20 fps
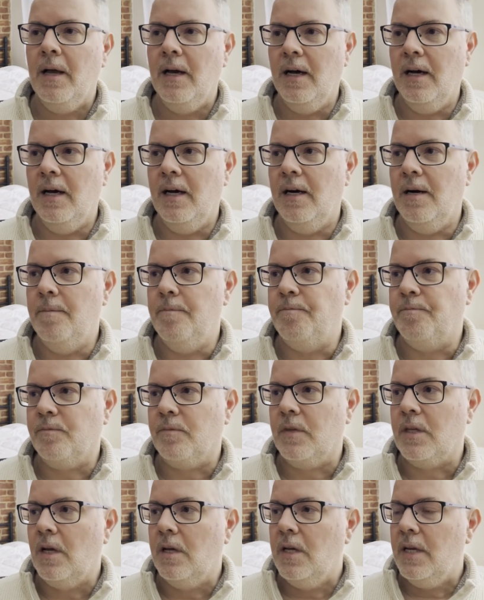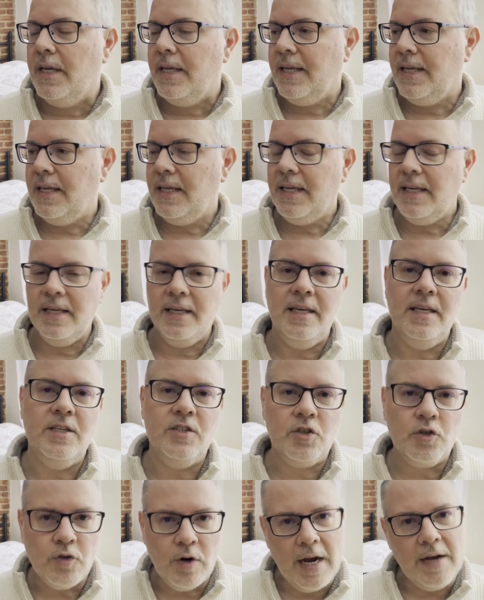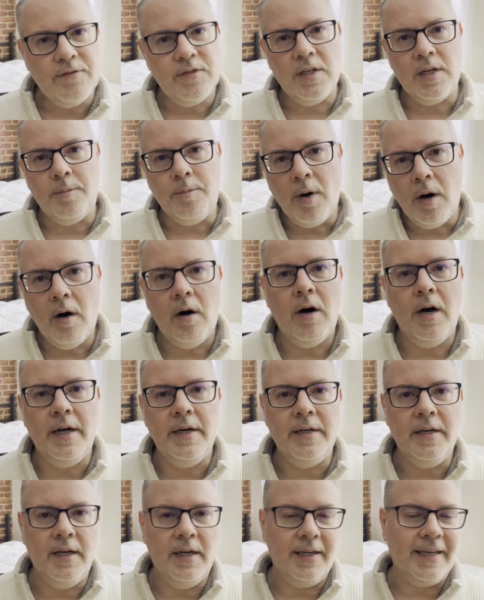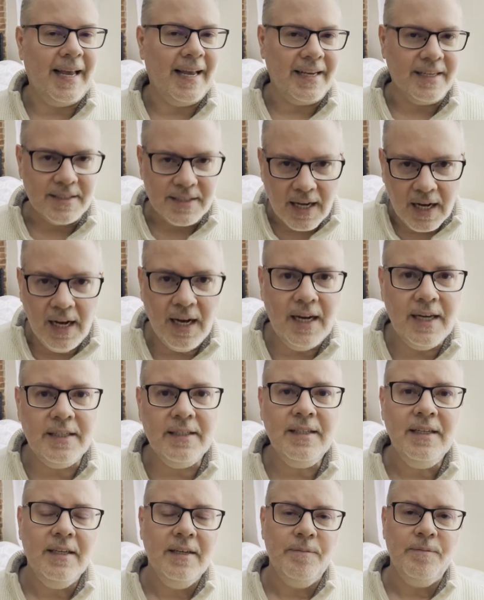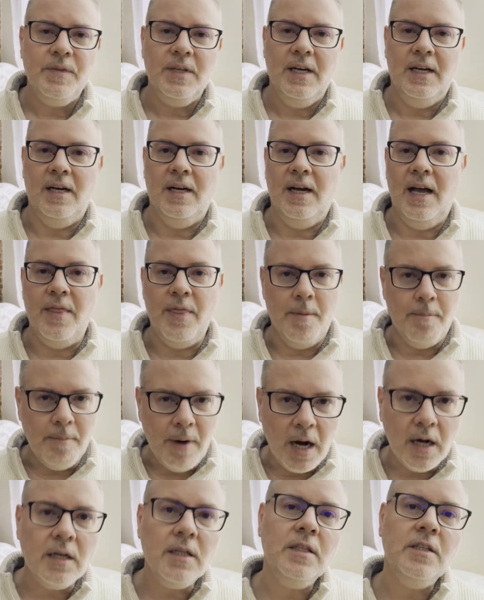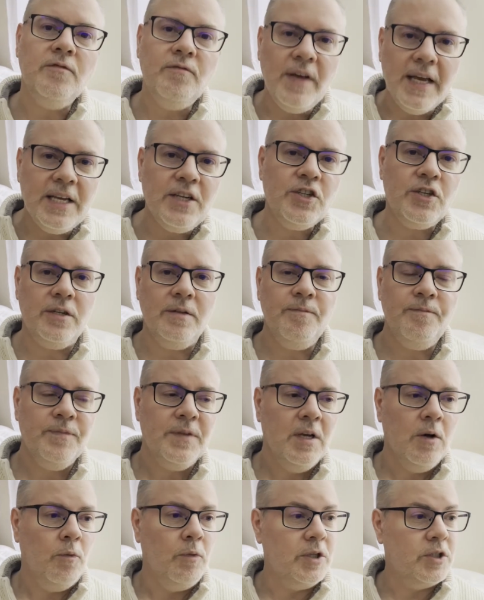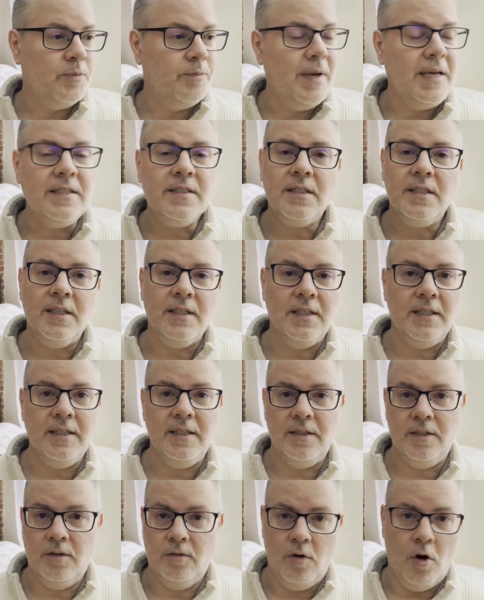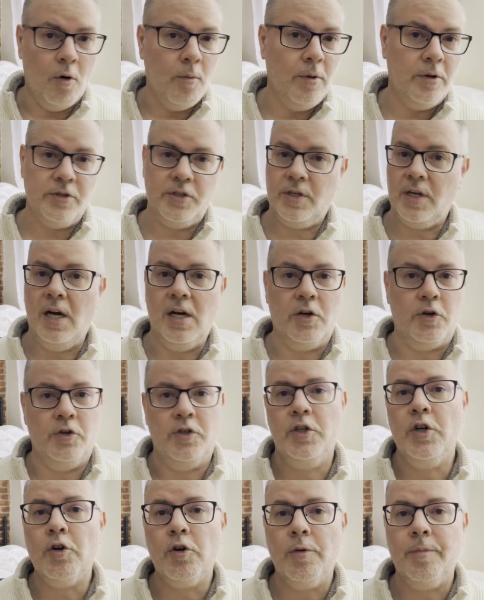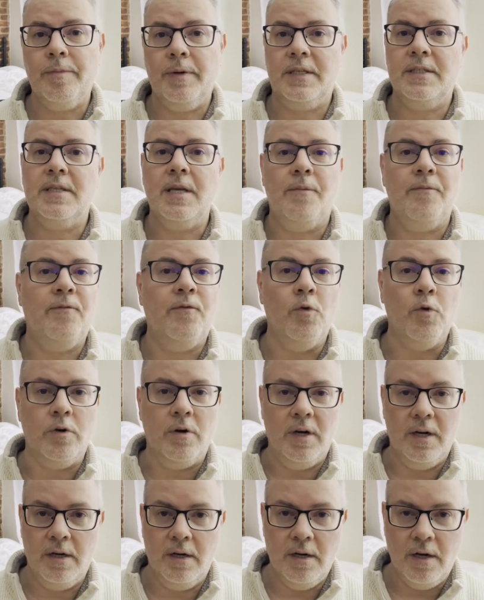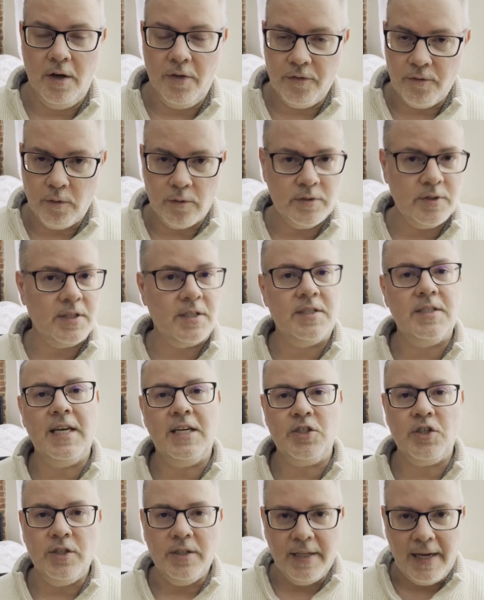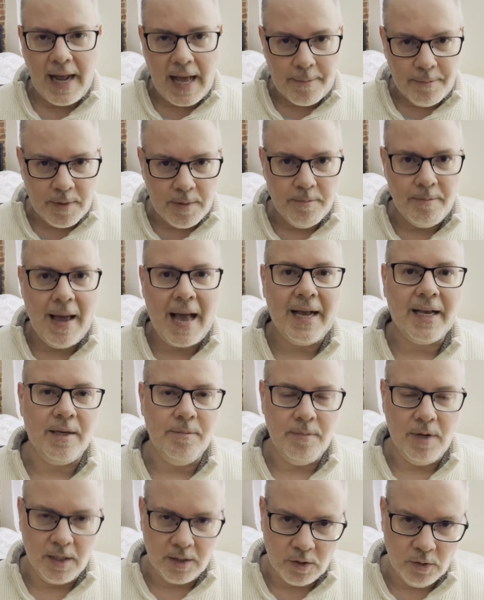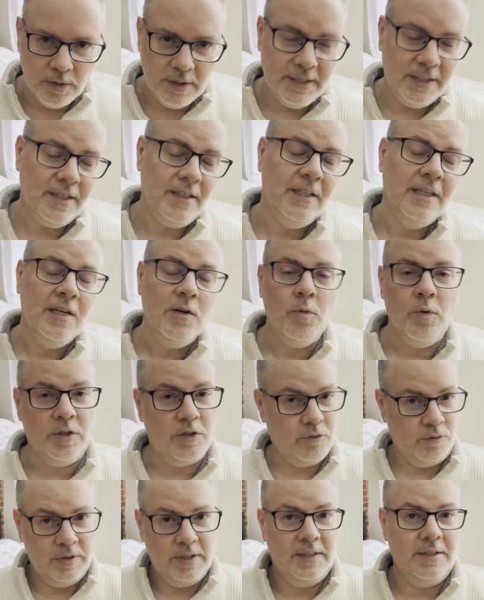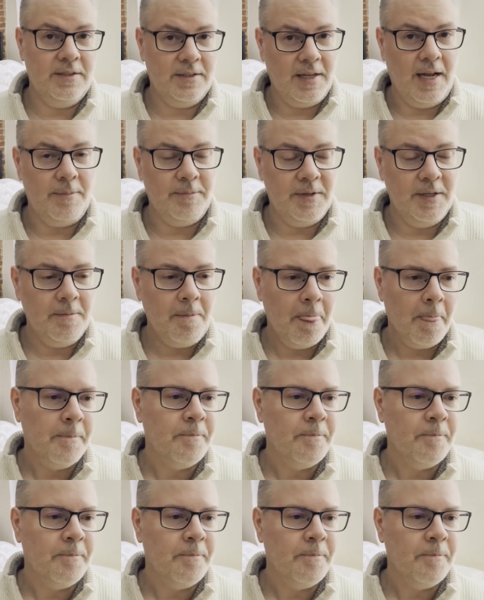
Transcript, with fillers: um, he is crafted upon uh, Genghis Khan uh, and the Mongol invasion, which basically you know almost conquered Europe, except for a, uh, a, throne succession that happened back in Mongolia, which really stopped it.